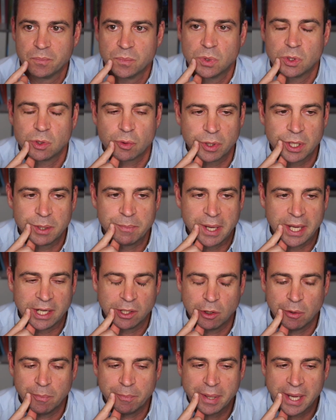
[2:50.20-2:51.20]
three main
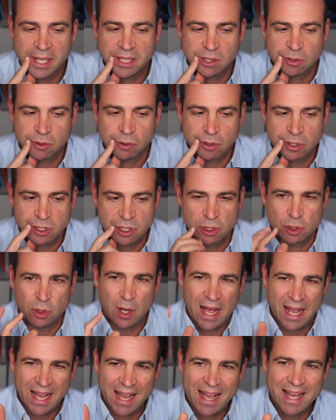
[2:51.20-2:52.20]
competitors. So
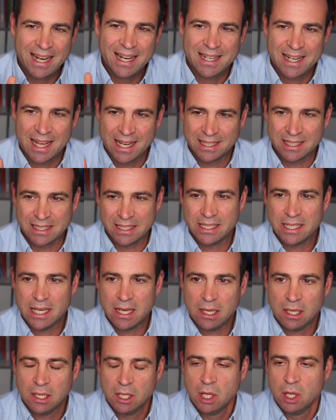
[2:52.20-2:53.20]
I had an
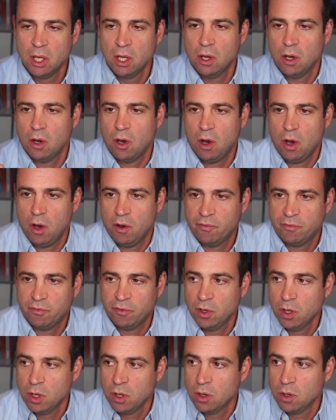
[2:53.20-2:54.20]
idea of
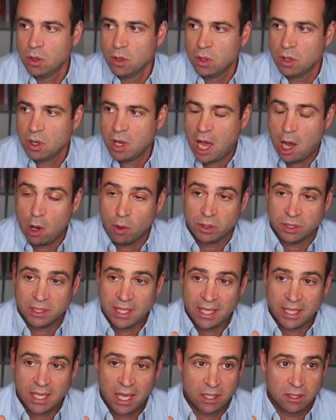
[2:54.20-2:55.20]
how
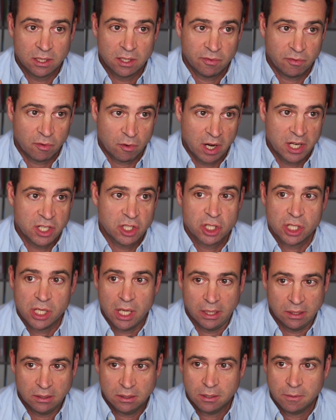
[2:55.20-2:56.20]
they can
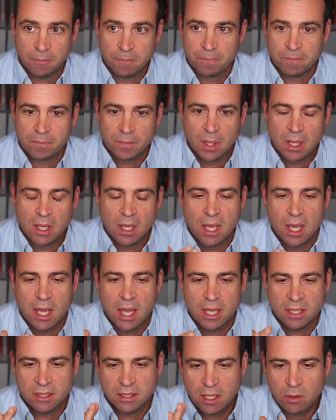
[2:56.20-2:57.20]
differentiate.
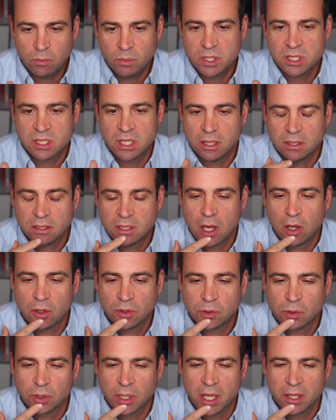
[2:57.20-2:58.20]
And then we sat down
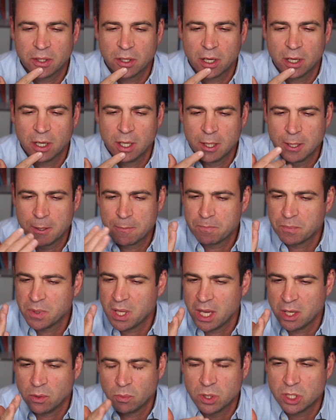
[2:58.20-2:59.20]
together
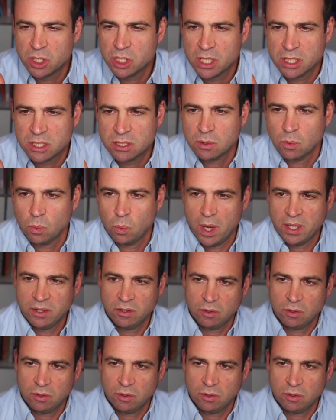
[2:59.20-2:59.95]
and we just went